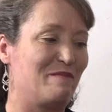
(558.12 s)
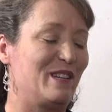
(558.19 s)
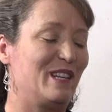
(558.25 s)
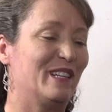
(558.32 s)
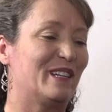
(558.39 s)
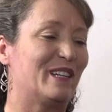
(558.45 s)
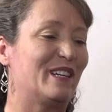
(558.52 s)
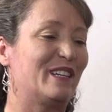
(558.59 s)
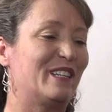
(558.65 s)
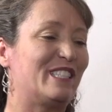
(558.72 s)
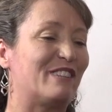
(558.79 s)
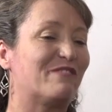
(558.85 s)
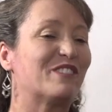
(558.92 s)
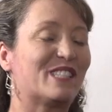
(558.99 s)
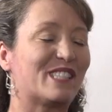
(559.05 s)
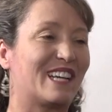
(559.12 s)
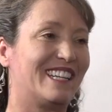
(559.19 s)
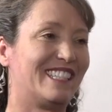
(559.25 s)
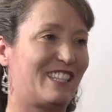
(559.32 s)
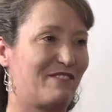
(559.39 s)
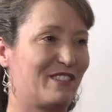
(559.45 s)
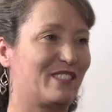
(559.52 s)
we mm-hmm. learn different
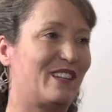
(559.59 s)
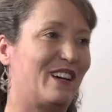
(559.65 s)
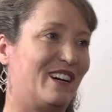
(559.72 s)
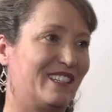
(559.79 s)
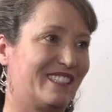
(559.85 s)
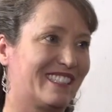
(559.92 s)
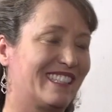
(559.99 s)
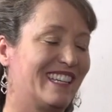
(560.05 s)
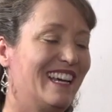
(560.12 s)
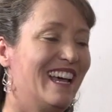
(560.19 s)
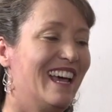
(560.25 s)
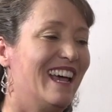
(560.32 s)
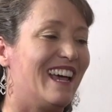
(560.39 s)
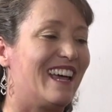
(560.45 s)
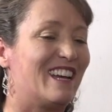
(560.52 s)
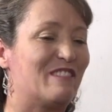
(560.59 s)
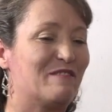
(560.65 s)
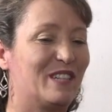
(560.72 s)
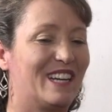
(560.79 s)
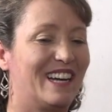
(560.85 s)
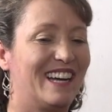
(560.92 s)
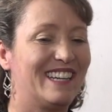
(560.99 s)
scientific laws. And
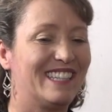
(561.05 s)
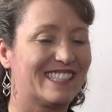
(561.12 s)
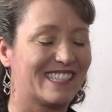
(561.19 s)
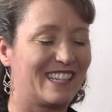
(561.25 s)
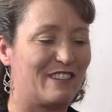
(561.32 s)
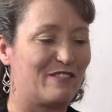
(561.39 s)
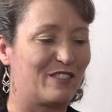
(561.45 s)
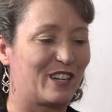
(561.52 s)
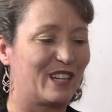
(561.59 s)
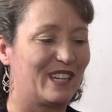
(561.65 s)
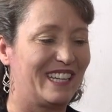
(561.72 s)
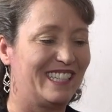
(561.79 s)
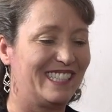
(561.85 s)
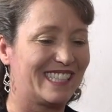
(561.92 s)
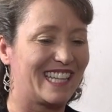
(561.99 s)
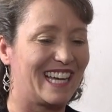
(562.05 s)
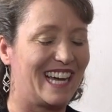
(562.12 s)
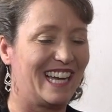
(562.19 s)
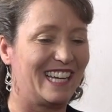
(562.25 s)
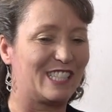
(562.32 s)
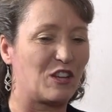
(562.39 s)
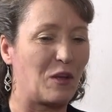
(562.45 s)
what I discovered is
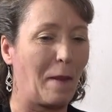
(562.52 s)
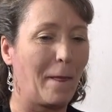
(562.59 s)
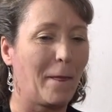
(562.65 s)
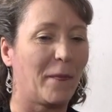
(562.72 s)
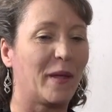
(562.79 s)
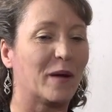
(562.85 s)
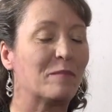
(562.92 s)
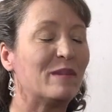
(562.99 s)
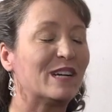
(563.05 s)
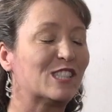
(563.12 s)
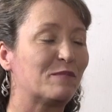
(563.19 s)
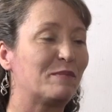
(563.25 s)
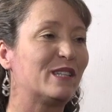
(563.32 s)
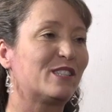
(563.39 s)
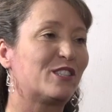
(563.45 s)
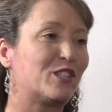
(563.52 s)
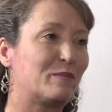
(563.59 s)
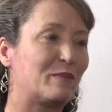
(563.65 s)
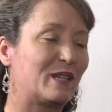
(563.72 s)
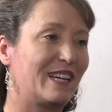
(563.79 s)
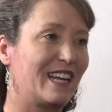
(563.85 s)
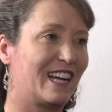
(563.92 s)
that there must be a
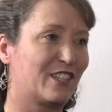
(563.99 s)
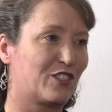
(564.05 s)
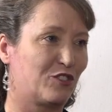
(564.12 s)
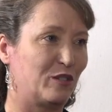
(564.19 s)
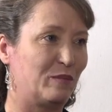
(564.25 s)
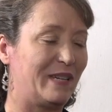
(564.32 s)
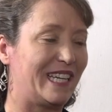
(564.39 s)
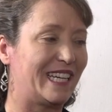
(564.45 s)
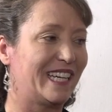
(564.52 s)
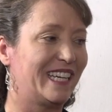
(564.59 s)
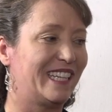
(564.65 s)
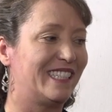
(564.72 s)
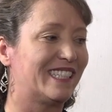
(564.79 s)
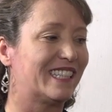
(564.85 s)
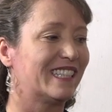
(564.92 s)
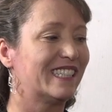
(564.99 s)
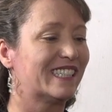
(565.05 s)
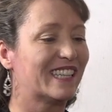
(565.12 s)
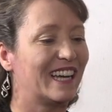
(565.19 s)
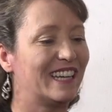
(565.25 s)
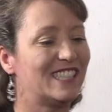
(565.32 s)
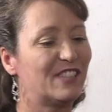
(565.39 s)
supernatural, because the
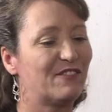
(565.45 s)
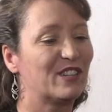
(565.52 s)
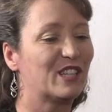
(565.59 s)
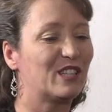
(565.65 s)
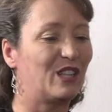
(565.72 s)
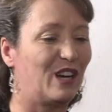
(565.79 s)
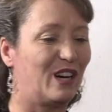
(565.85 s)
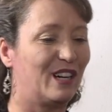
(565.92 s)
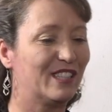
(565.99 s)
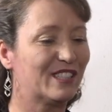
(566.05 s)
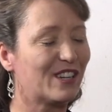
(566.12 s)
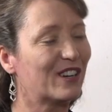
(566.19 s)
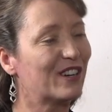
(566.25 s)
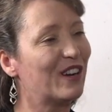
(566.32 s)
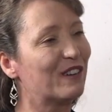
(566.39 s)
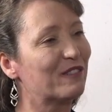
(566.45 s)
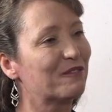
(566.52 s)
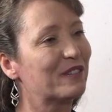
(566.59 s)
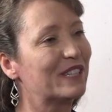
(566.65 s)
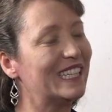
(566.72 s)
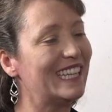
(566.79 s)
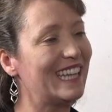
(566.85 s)
scientific laws are not
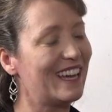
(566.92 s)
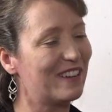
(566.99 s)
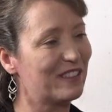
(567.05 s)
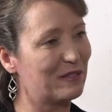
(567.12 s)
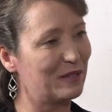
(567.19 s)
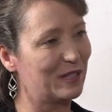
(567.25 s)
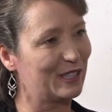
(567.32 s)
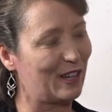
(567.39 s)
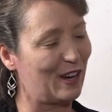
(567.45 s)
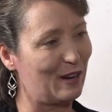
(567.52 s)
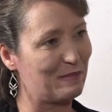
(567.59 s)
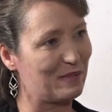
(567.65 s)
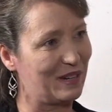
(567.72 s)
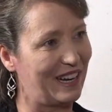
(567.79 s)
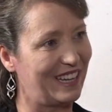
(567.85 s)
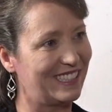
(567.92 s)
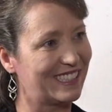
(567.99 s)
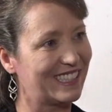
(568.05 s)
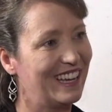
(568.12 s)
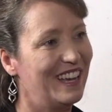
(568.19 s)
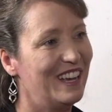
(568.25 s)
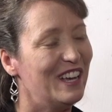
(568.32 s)
really how the world
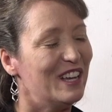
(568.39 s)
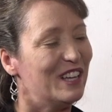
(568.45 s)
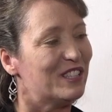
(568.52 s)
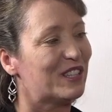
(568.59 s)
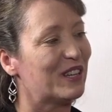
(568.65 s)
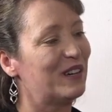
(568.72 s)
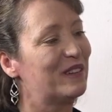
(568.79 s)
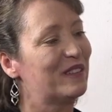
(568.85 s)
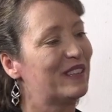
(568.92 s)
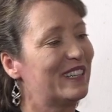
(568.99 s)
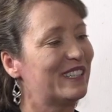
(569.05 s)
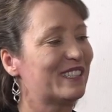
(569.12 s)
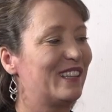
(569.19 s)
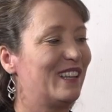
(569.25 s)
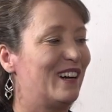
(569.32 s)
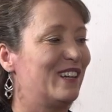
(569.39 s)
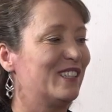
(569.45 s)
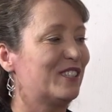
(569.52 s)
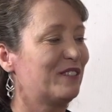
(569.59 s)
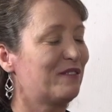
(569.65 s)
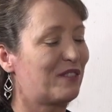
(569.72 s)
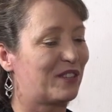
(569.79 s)
operates. Mm-hmm. So there's
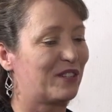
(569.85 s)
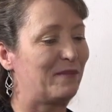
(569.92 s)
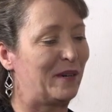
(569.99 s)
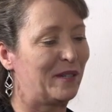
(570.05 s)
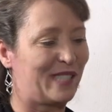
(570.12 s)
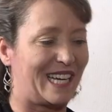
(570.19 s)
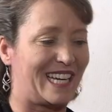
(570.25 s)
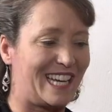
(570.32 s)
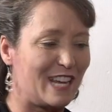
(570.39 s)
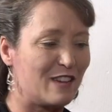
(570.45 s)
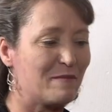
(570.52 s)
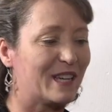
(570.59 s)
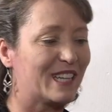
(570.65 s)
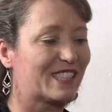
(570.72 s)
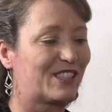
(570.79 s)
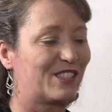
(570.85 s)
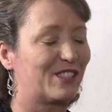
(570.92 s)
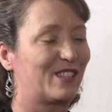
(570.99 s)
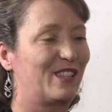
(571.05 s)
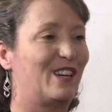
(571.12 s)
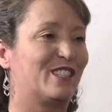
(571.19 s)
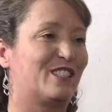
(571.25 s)
laws of thermodynamics,
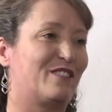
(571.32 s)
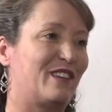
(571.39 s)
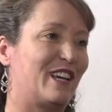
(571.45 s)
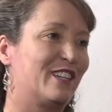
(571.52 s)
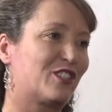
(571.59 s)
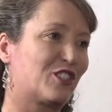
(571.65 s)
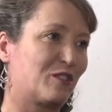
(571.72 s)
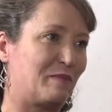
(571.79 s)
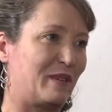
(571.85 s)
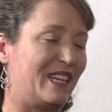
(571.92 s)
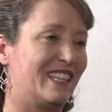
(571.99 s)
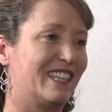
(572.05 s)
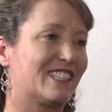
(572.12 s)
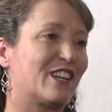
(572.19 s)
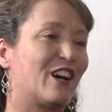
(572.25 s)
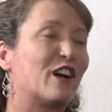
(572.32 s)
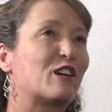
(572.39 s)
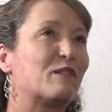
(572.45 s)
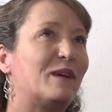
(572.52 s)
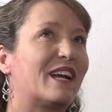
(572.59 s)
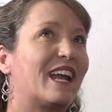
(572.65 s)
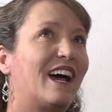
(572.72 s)
there's laws of entropy that talk
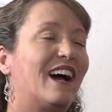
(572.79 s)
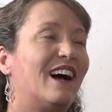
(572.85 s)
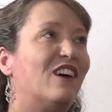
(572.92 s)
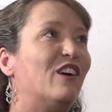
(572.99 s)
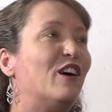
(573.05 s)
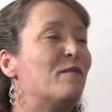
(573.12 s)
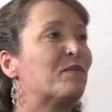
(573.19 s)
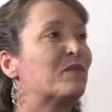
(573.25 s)
about how